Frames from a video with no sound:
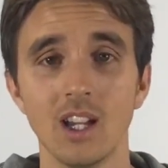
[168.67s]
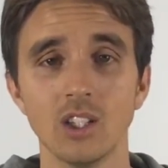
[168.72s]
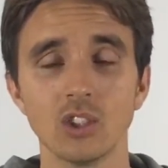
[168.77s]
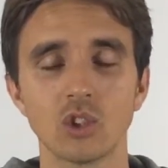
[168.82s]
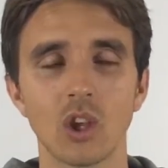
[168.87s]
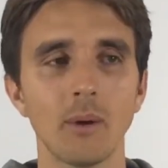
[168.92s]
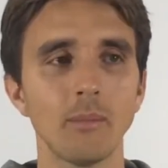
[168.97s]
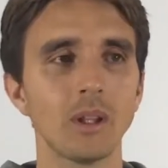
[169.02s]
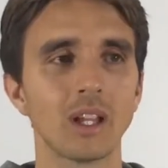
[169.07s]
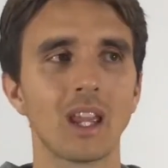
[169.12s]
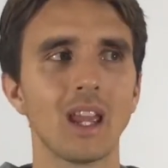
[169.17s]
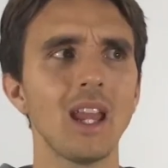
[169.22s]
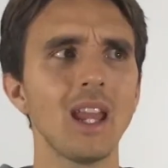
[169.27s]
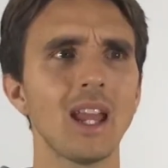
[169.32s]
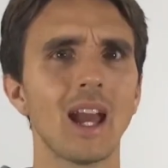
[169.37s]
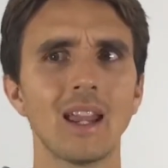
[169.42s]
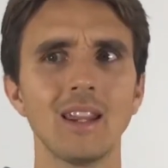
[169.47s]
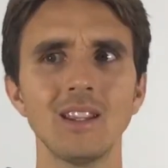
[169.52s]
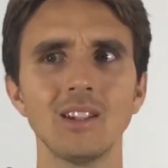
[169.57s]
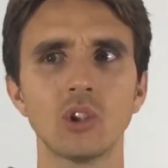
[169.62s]
So I'm like,
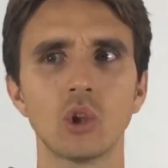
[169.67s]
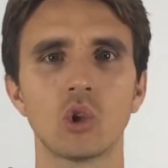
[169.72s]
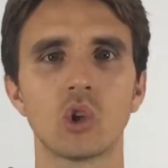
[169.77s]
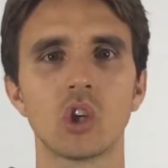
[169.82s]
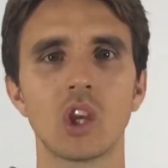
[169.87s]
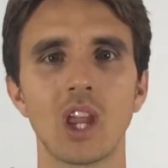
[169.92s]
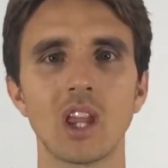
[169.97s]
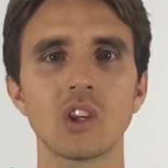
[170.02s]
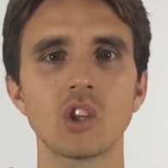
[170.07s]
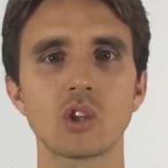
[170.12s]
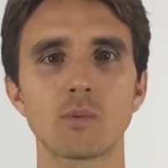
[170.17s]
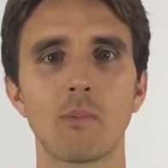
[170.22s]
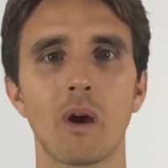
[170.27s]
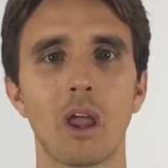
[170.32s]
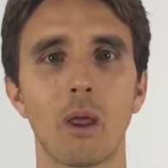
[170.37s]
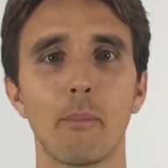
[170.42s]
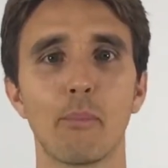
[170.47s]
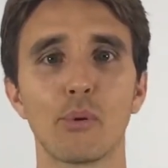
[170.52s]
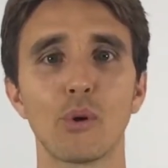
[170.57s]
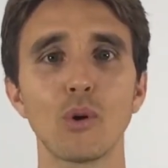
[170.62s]
hey, I need to change
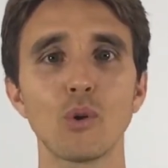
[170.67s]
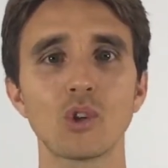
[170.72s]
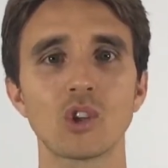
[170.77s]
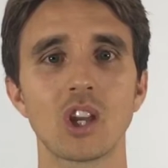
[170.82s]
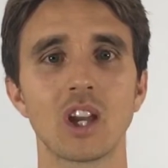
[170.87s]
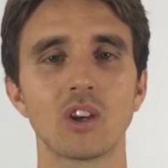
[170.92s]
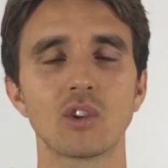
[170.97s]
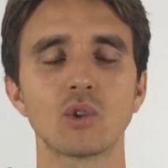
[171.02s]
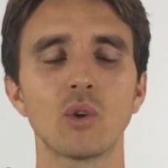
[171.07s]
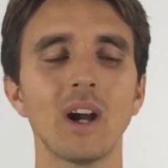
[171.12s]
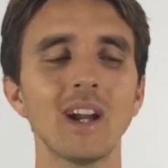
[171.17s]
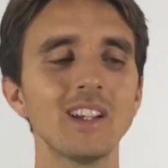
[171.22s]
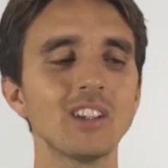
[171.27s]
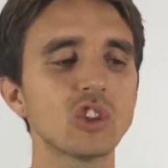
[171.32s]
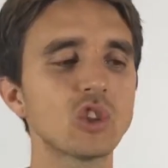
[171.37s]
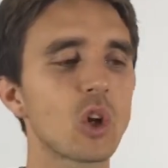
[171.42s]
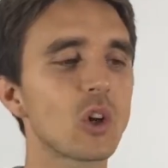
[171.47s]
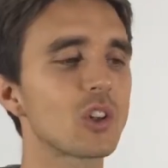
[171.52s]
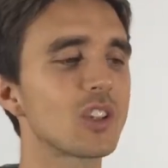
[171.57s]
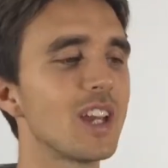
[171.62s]
my approach here. So I
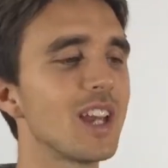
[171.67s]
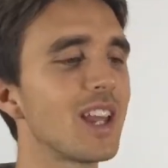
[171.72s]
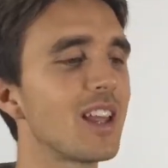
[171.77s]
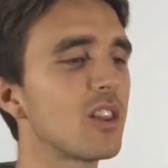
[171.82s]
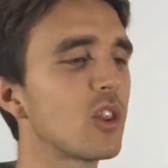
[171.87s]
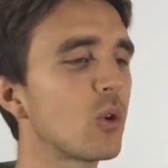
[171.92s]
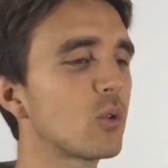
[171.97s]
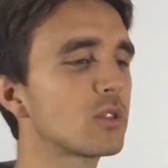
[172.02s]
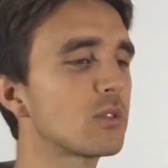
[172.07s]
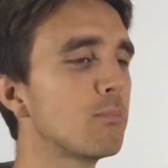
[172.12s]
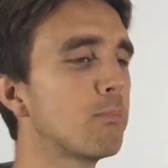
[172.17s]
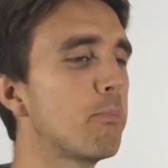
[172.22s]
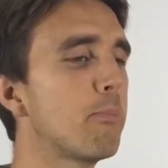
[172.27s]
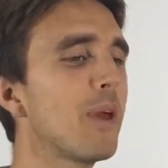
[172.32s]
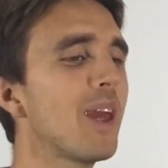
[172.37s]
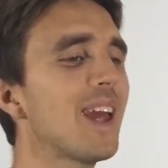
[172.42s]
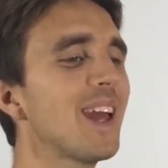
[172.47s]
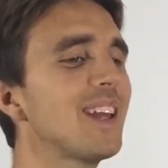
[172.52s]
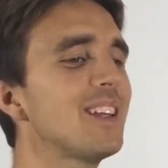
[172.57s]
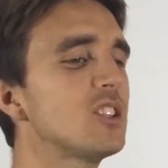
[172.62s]
start taking those
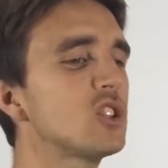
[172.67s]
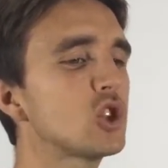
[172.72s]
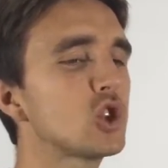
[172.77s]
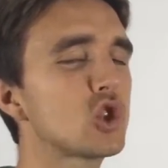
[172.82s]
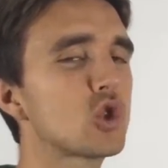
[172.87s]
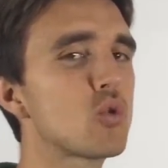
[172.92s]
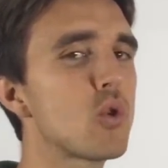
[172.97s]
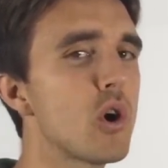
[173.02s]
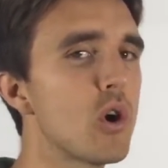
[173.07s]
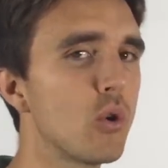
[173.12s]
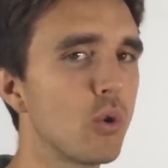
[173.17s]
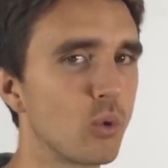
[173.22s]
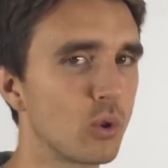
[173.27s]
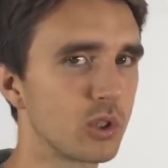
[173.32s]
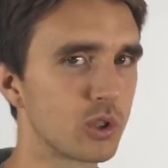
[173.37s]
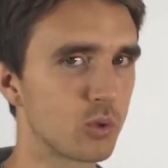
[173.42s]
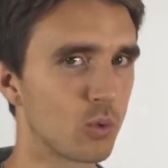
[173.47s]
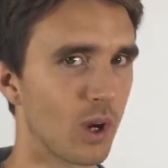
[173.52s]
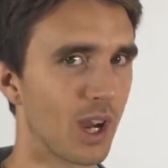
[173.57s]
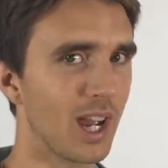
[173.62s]
big
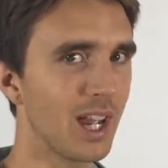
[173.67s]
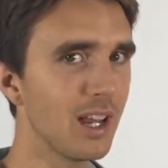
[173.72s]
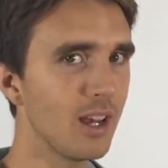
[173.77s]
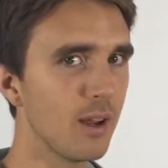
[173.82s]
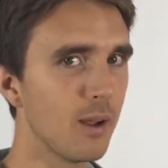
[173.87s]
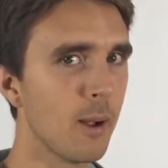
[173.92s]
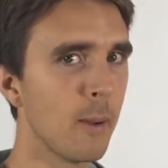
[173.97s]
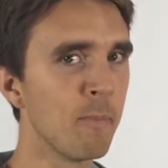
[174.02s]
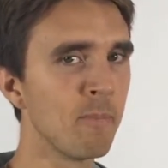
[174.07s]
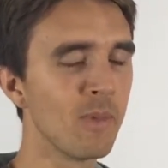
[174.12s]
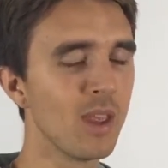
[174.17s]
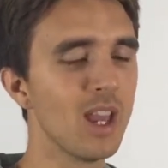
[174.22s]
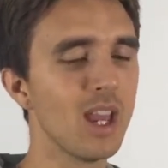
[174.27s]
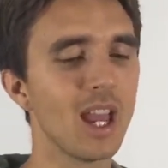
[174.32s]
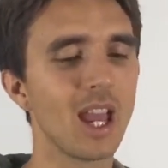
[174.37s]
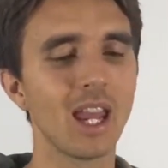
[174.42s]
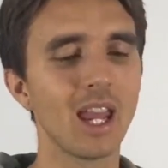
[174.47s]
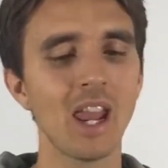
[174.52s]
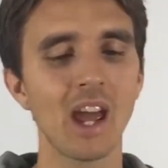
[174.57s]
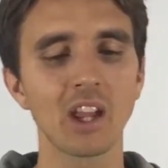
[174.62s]
strokes, right?
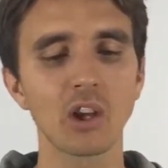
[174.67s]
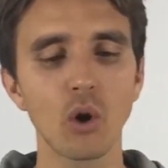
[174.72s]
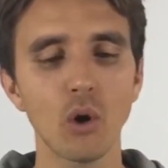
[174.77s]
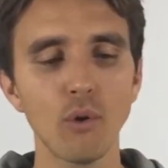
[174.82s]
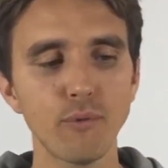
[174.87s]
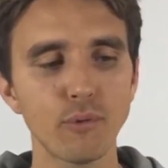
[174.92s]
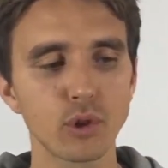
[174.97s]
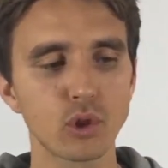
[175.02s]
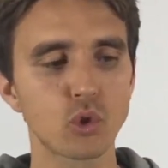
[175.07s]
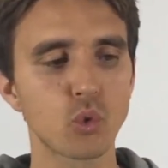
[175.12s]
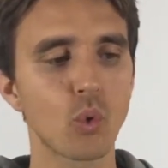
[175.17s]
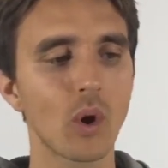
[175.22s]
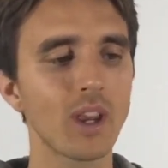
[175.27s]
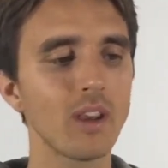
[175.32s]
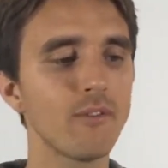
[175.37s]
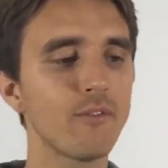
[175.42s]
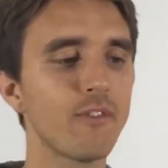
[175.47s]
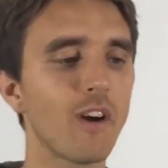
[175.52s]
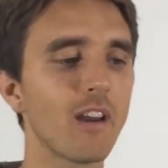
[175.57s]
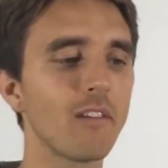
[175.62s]
And I go for
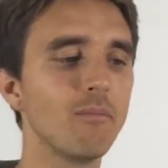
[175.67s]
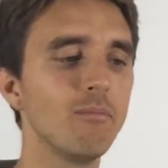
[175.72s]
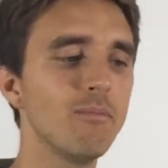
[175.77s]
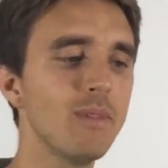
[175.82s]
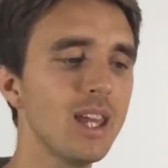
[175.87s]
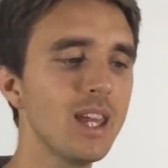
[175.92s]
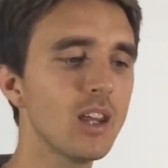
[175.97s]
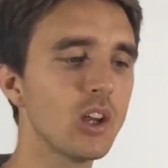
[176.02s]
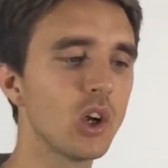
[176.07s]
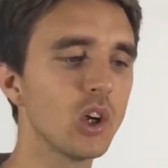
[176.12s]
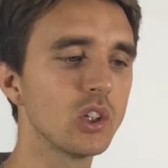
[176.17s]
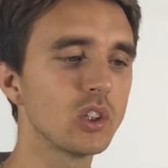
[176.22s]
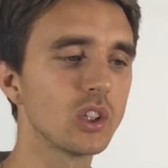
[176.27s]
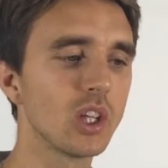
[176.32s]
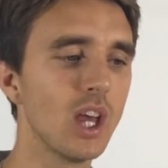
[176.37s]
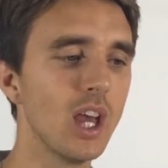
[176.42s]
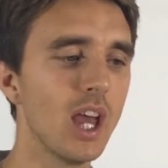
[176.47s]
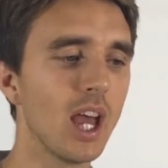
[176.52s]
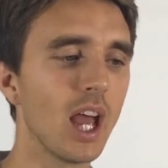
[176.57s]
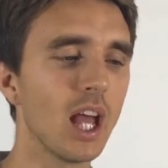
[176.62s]
25 meters,
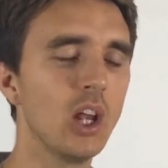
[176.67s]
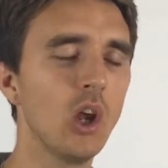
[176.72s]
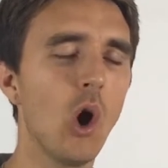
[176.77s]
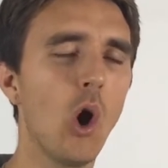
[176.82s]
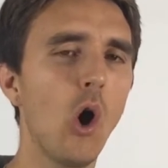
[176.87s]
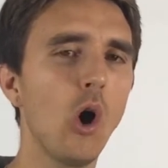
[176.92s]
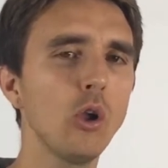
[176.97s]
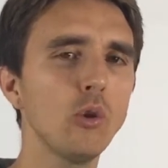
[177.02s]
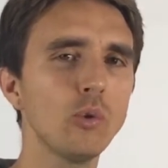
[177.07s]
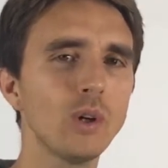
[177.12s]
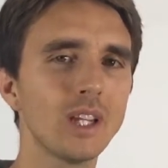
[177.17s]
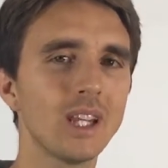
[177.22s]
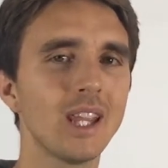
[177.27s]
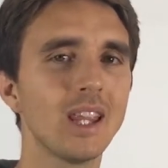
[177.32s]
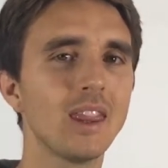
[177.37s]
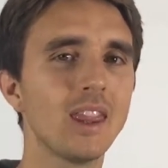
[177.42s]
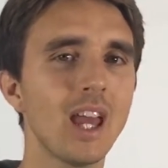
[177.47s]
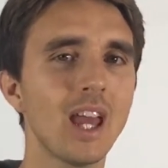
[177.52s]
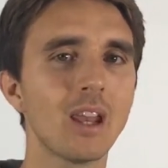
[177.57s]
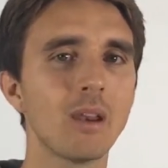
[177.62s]
and already
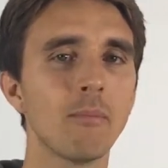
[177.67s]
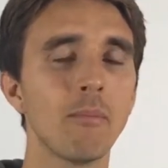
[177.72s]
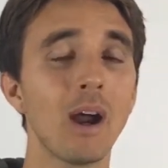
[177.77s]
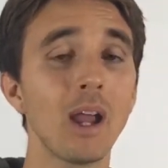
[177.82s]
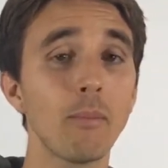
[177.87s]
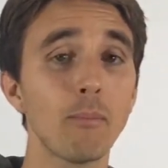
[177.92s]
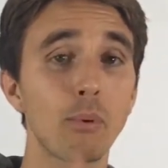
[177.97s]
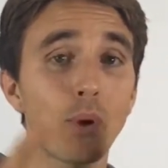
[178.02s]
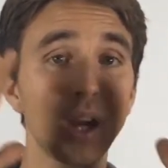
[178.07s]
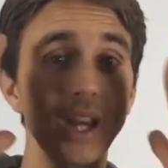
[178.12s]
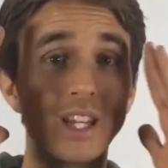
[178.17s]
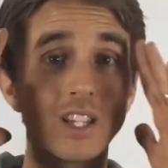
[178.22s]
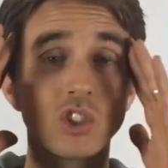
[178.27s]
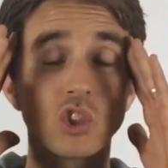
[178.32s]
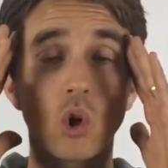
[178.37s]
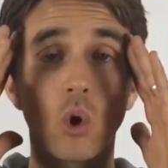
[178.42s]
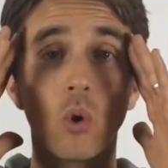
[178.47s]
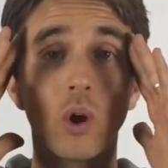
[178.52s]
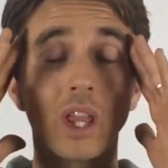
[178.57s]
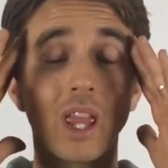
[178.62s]
then my brain is
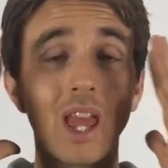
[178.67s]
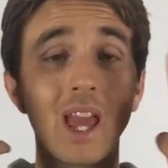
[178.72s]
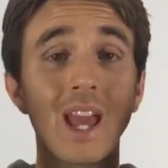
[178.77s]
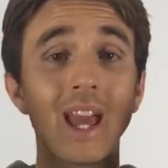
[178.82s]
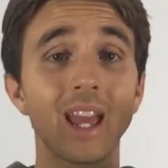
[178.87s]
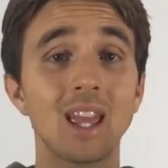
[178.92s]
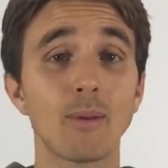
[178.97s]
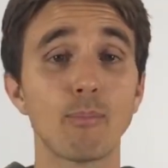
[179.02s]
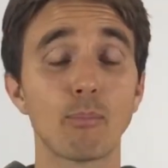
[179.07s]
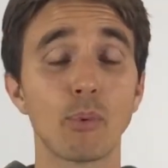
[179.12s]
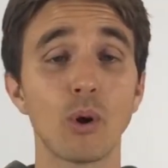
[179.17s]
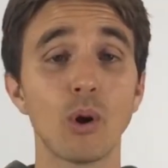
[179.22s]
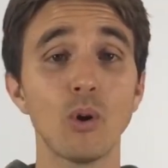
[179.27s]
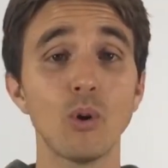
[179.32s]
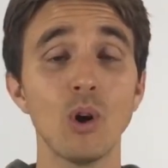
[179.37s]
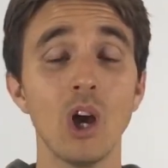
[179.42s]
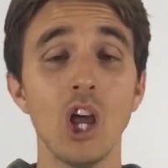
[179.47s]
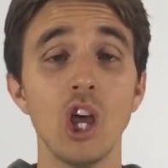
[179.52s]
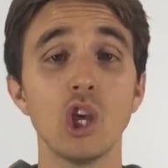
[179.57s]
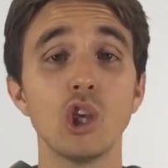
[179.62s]
going, hey,
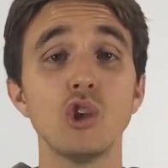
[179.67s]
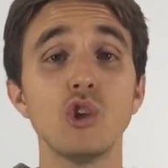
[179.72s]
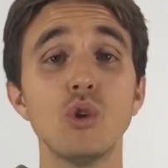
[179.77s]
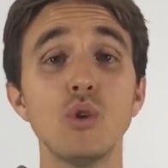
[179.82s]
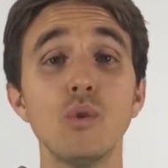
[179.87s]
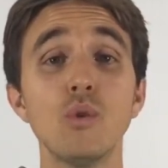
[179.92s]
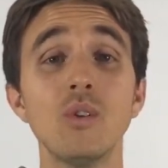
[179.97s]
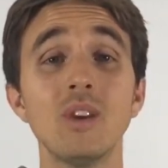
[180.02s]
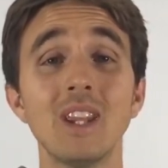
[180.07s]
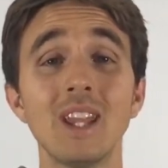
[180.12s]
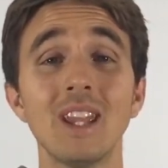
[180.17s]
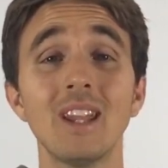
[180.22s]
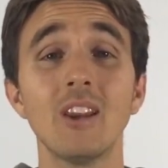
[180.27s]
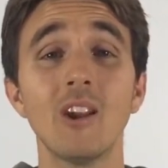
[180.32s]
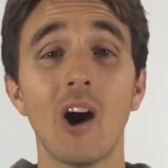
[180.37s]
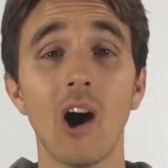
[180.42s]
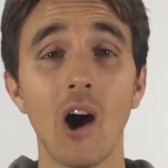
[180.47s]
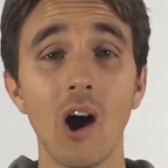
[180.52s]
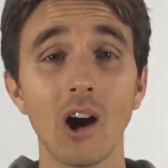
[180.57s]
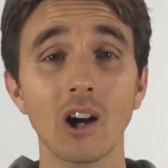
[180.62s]
bro, you
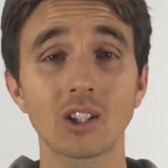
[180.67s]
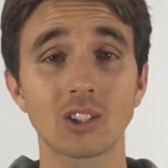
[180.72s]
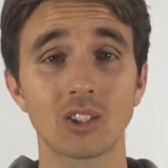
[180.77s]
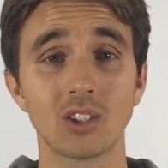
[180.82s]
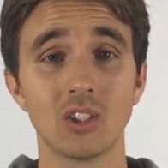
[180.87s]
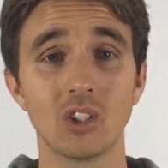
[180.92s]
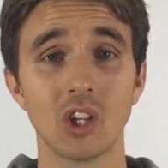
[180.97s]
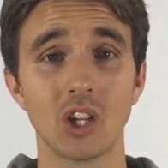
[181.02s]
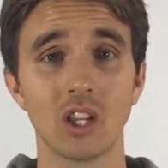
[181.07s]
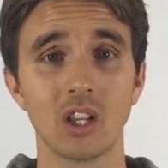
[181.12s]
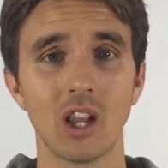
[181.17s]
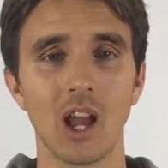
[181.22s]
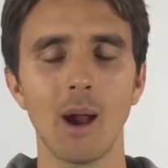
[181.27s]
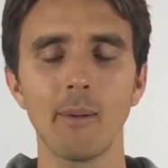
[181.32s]
need oxygen.